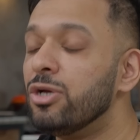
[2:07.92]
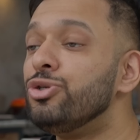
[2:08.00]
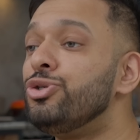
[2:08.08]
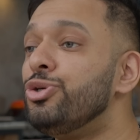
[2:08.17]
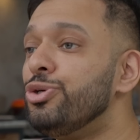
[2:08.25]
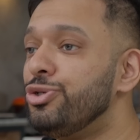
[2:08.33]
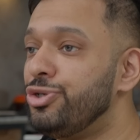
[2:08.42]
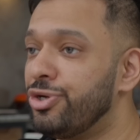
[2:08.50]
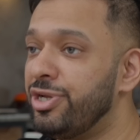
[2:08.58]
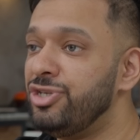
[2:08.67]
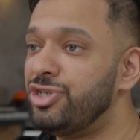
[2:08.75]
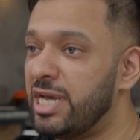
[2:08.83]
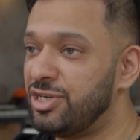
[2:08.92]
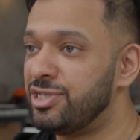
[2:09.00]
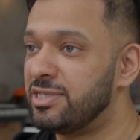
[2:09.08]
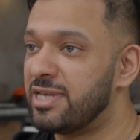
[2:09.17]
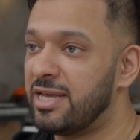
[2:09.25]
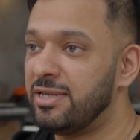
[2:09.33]
Choose your
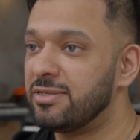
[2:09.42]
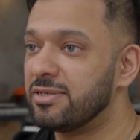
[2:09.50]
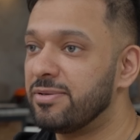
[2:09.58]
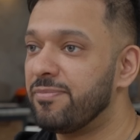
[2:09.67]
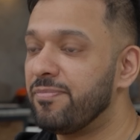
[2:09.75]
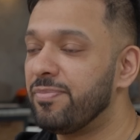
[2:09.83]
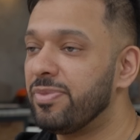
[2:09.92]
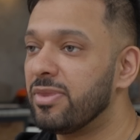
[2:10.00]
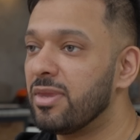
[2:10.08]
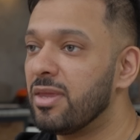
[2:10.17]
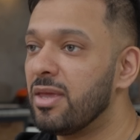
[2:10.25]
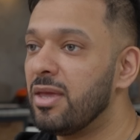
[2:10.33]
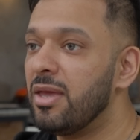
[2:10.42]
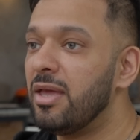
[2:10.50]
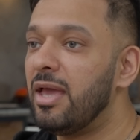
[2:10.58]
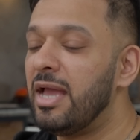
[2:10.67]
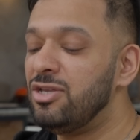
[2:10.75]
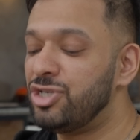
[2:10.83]
injection site.
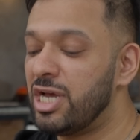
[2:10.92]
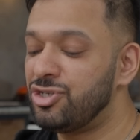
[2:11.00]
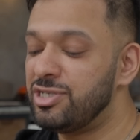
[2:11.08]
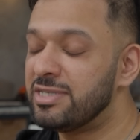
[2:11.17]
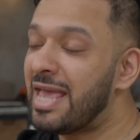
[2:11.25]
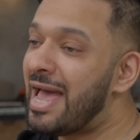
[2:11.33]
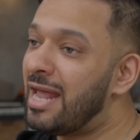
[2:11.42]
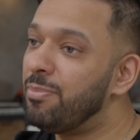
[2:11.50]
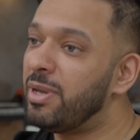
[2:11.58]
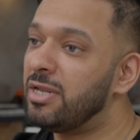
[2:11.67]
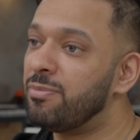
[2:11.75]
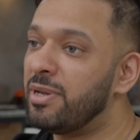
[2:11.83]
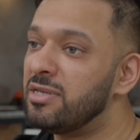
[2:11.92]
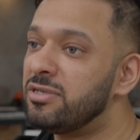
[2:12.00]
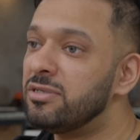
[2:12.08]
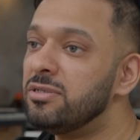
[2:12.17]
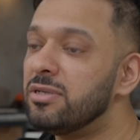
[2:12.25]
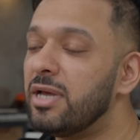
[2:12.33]
Injections can be
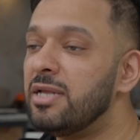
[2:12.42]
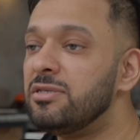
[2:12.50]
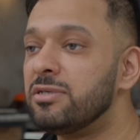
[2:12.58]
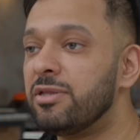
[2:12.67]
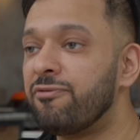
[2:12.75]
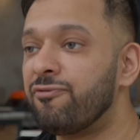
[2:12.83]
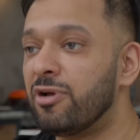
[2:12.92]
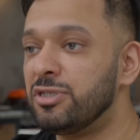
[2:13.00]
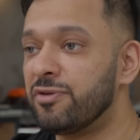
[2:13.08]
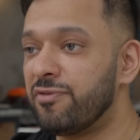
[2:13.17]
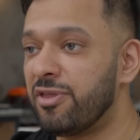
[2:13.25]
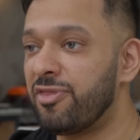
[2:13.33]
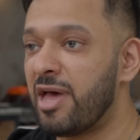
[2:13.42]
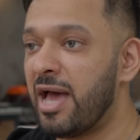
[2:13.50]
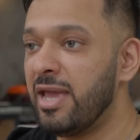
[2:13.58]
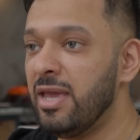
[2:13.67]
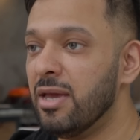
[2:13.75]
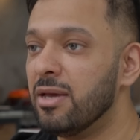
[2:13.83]
administered into the front of the
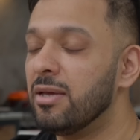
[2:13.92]
thigh,